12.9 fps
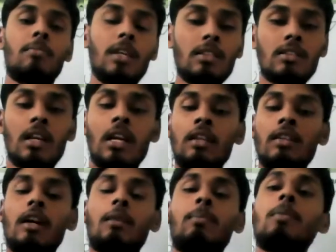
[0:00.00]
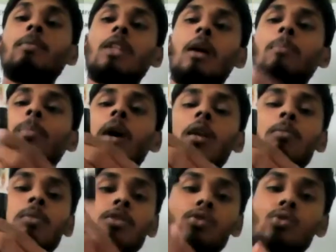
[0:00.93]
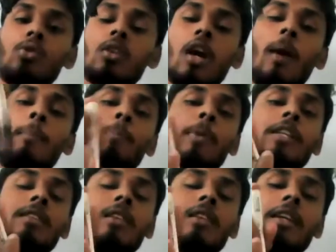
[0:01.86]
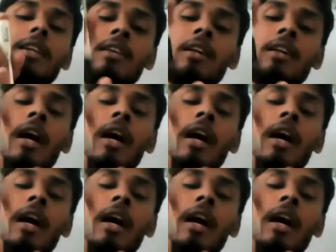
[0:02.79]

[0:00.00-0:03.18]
Means the bulb should completely,